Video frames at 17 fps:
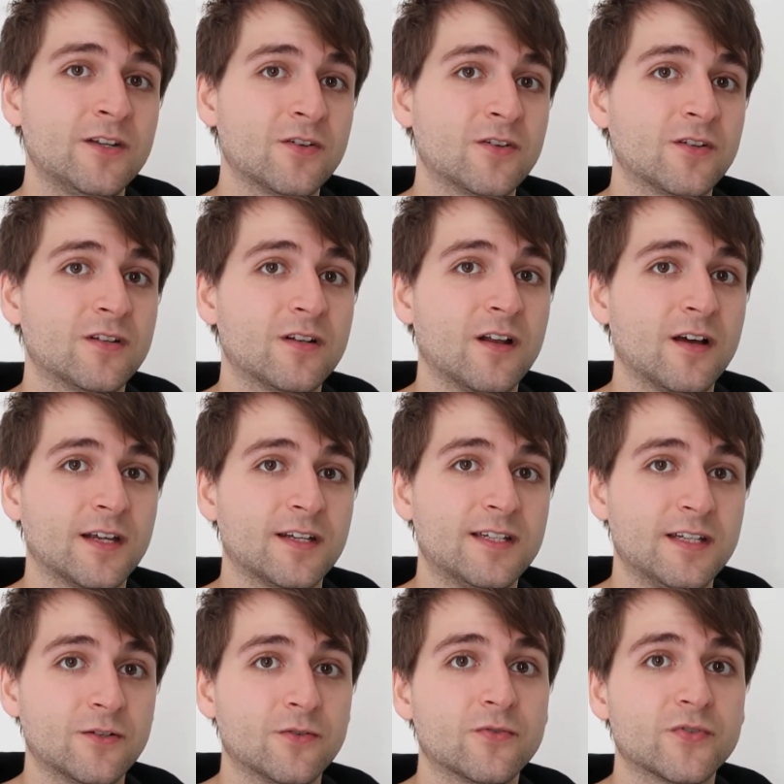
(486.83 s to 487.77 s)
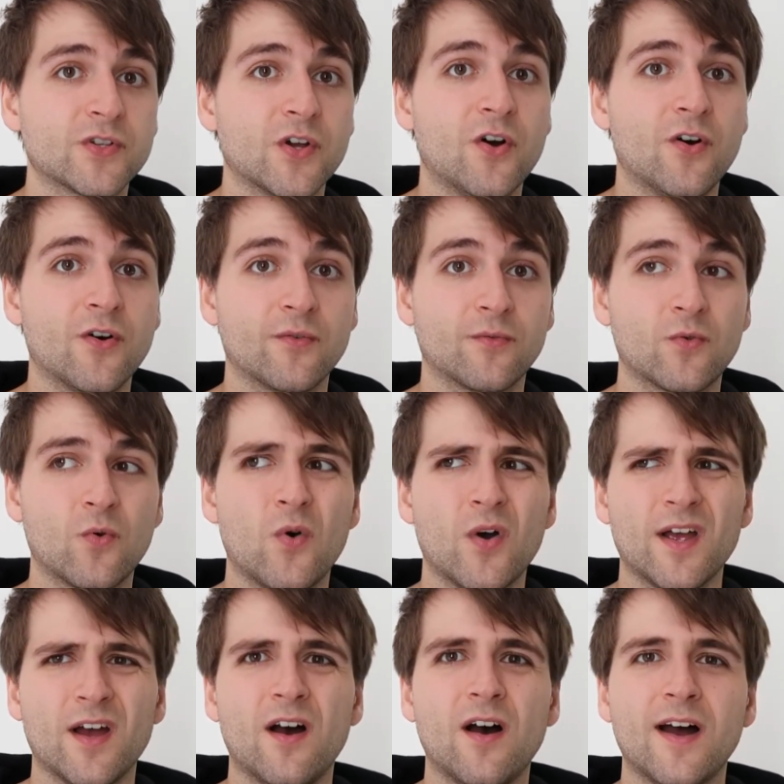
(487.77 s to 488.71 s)
good like deals on
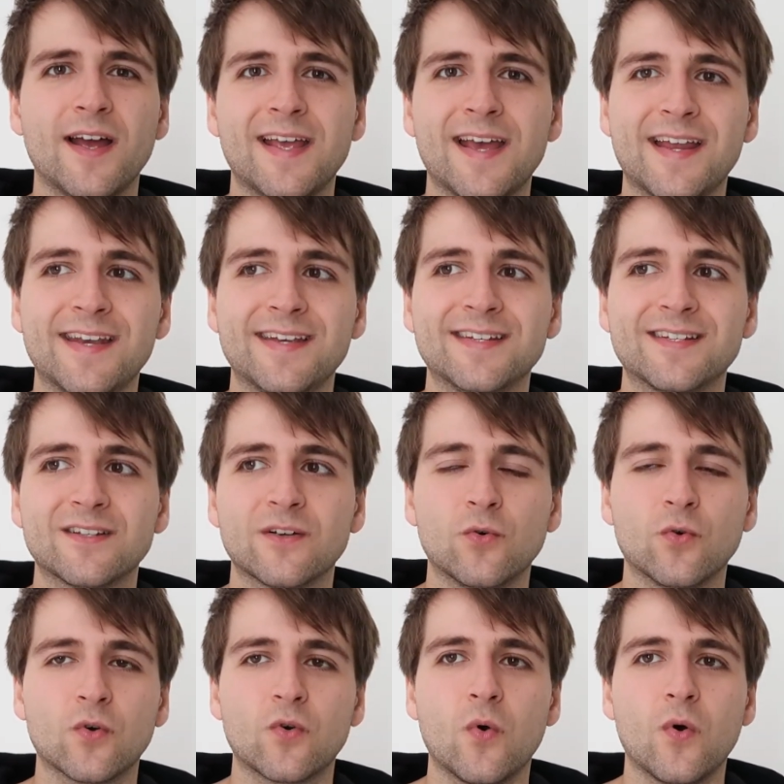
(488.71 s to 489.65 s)
quite high-end or